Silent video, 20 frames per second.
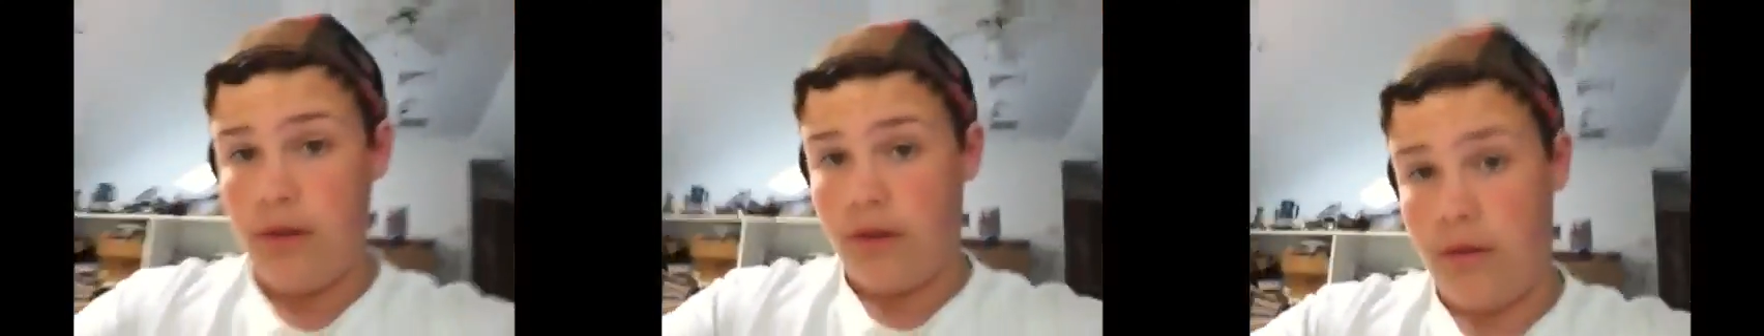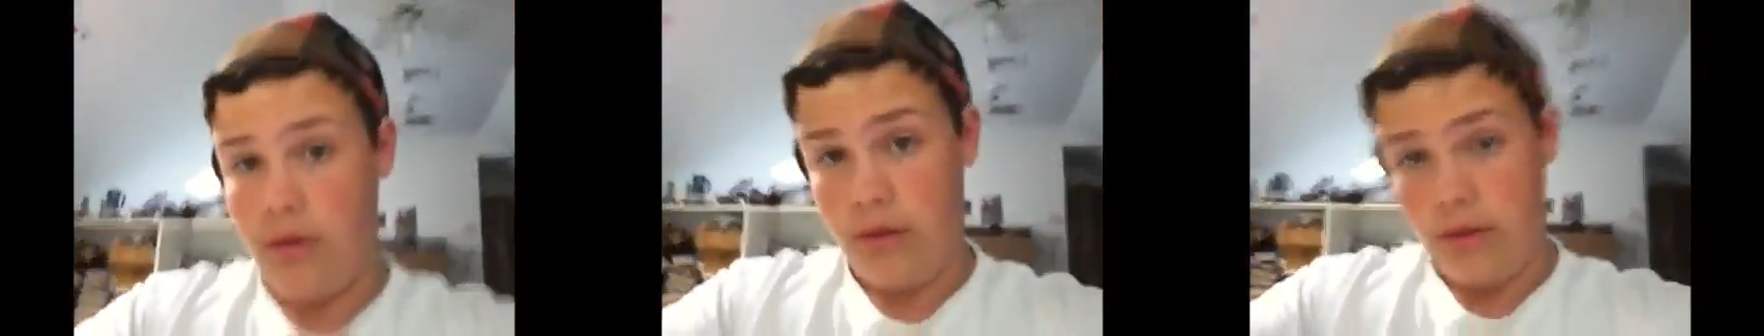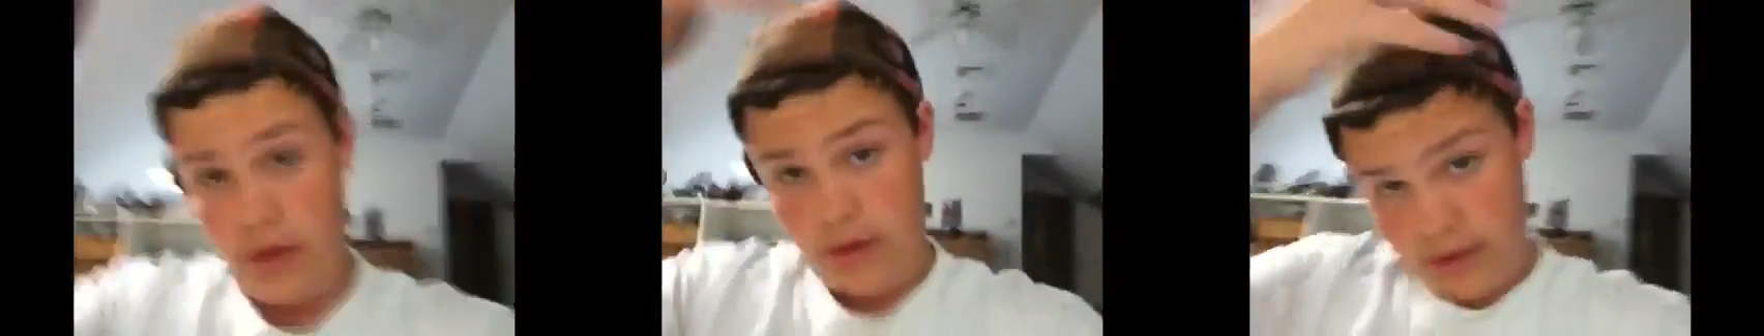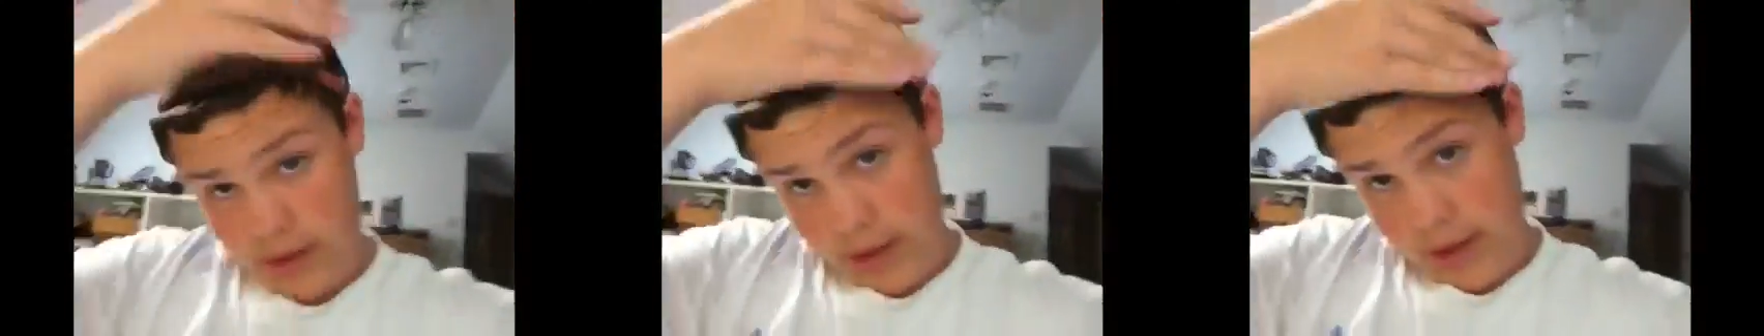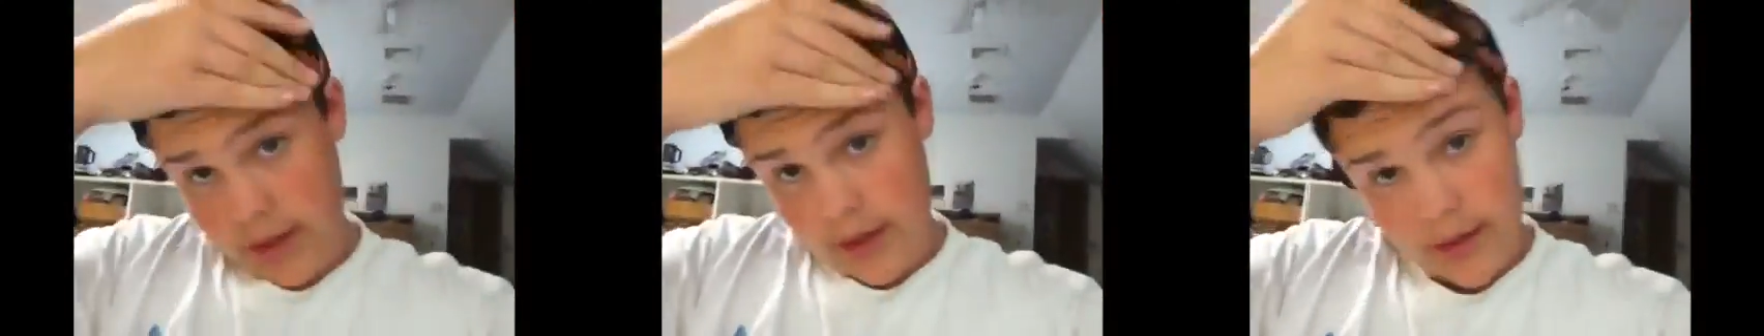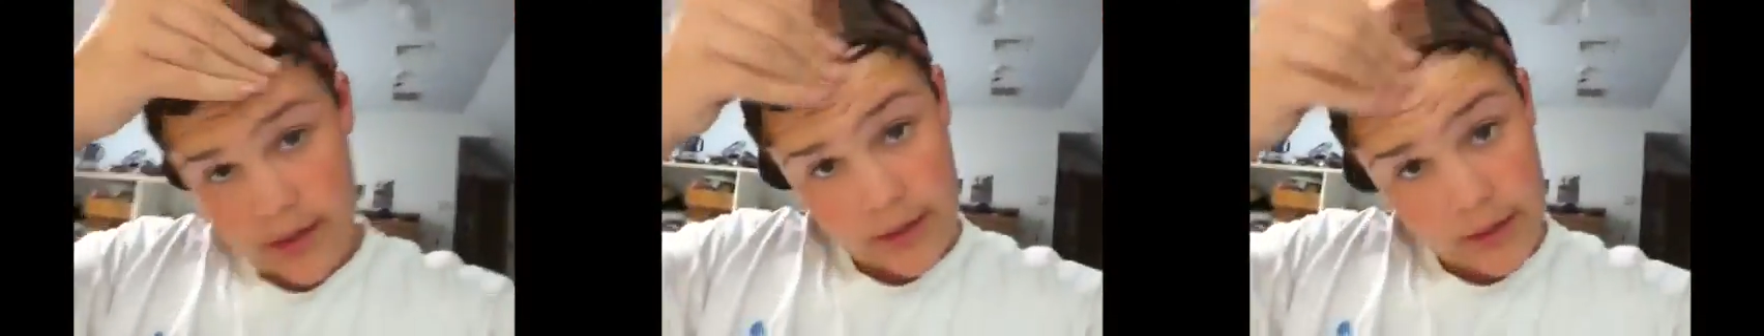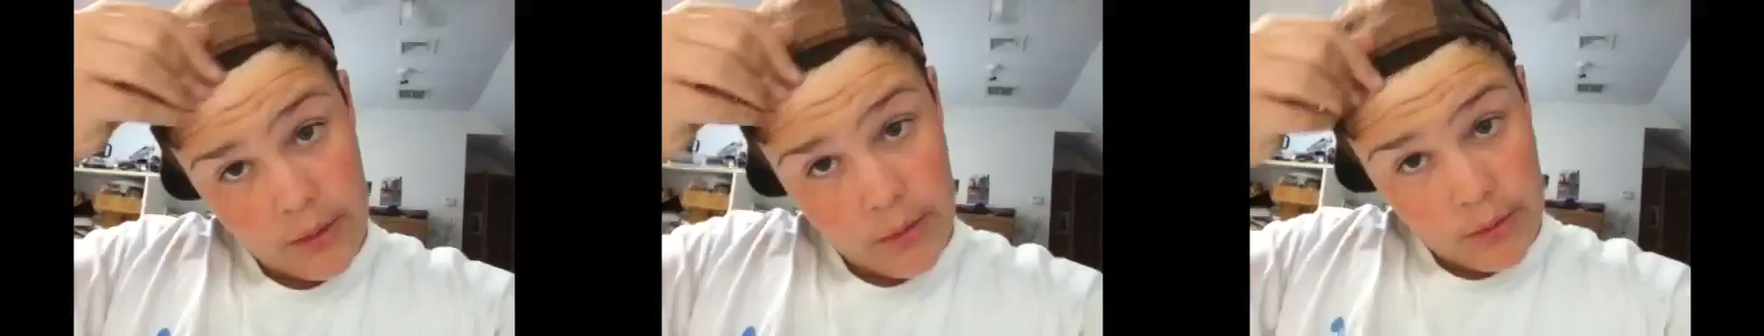or
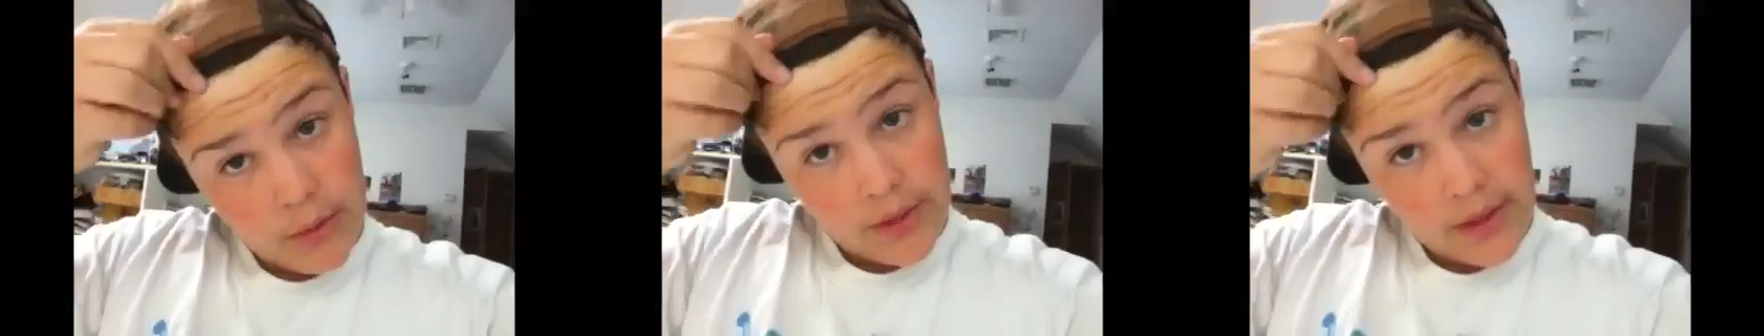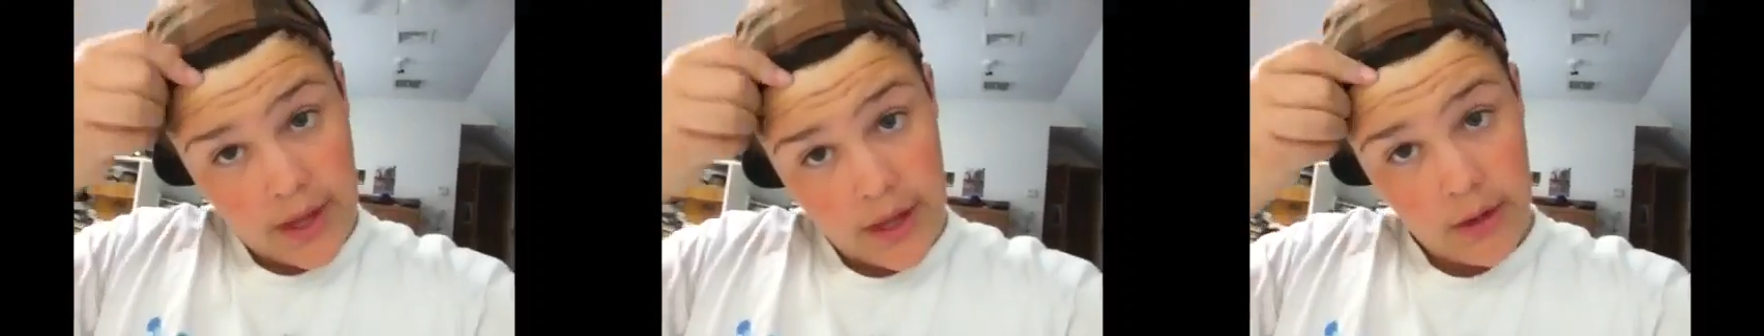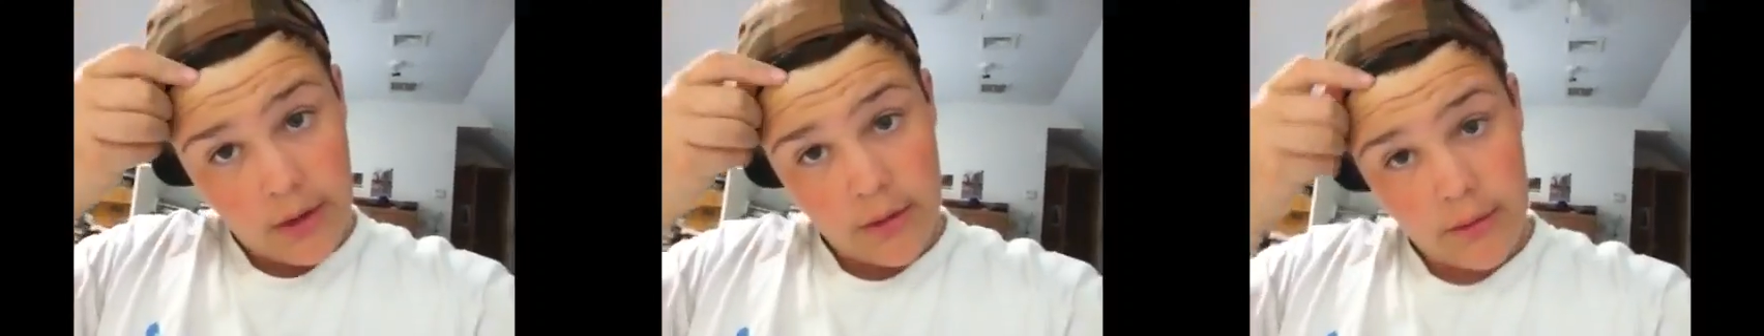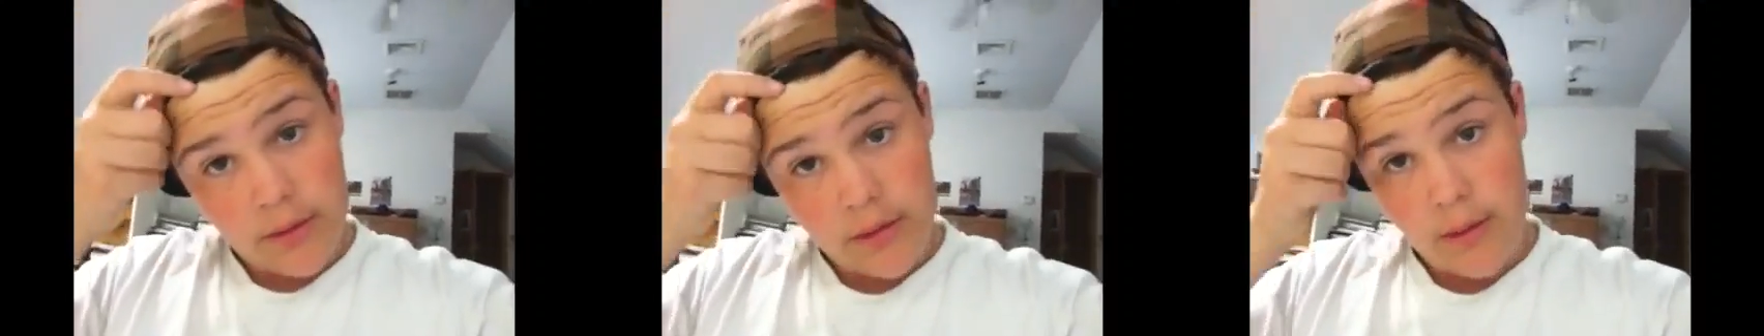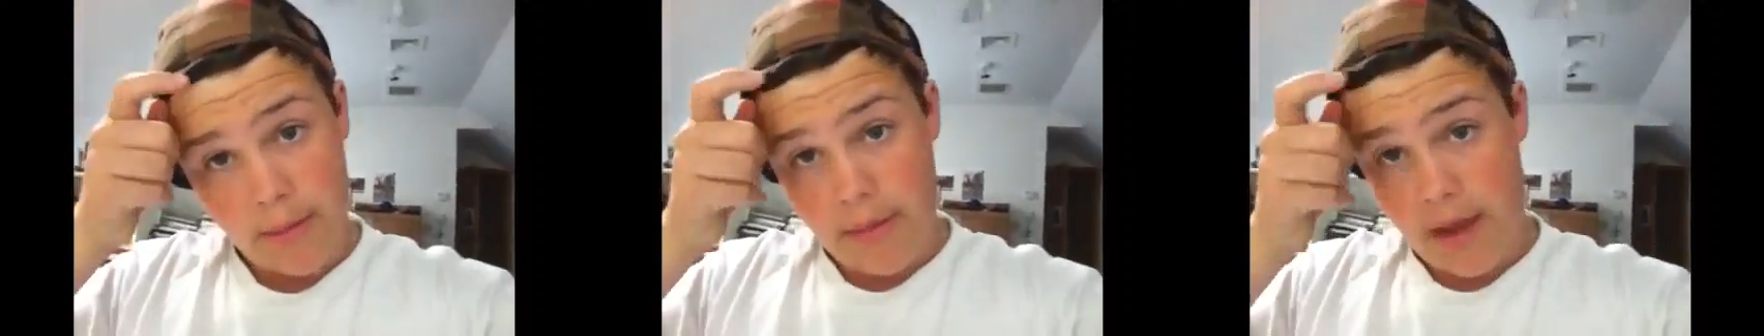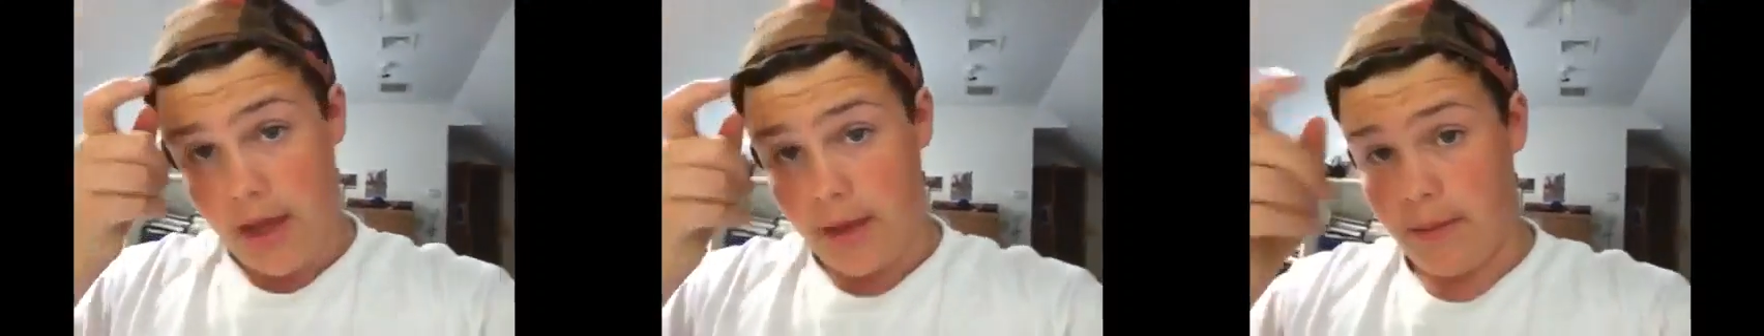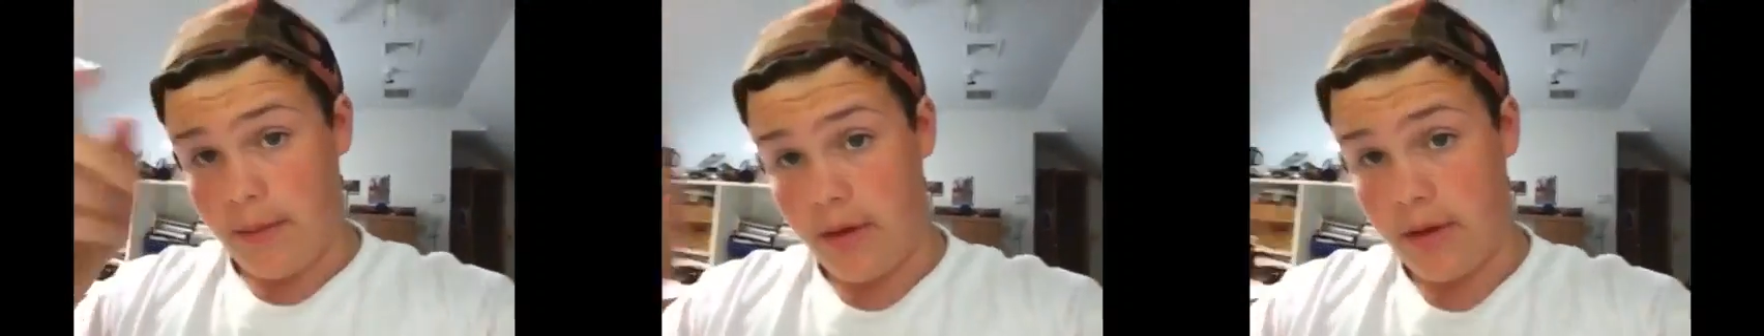without the
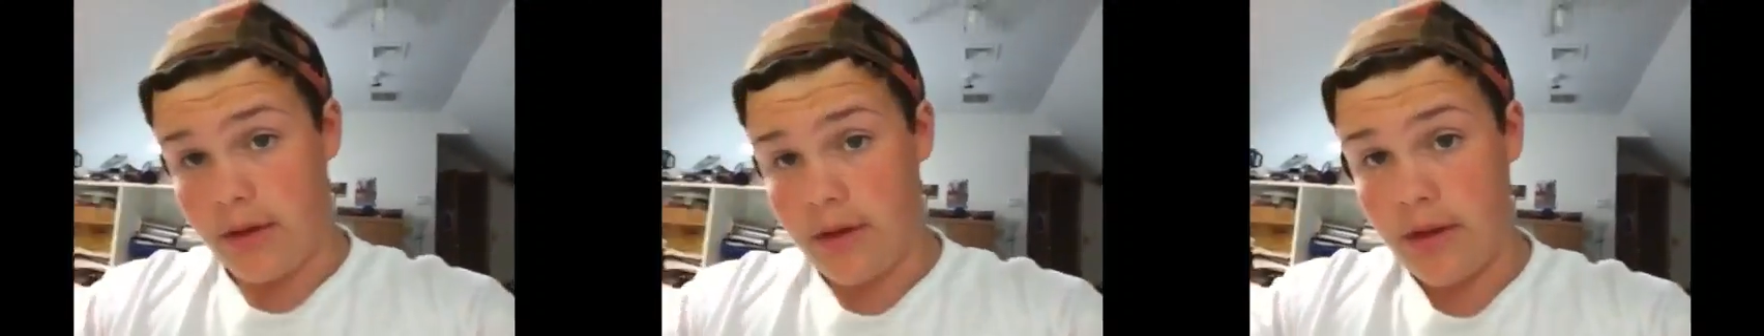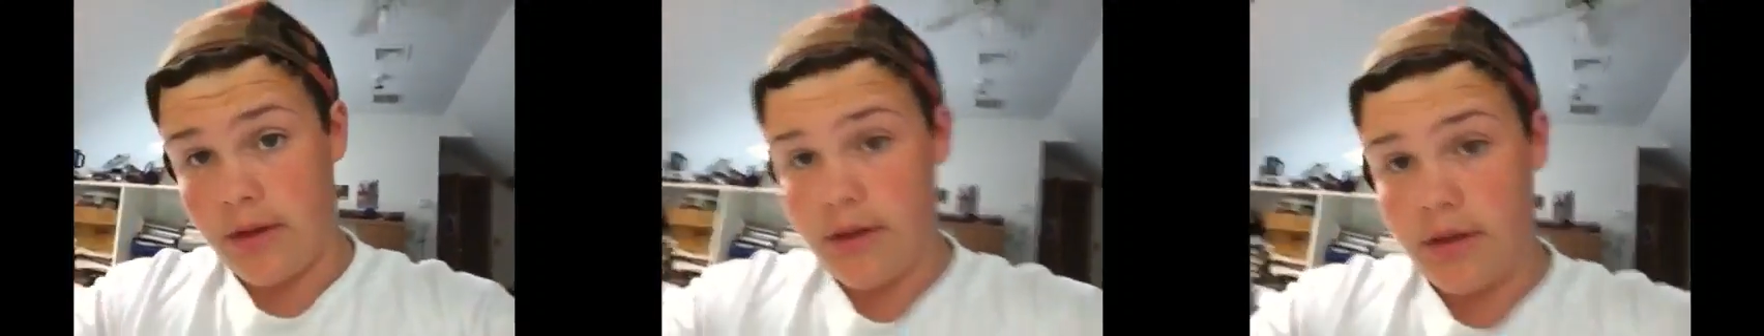MacBook.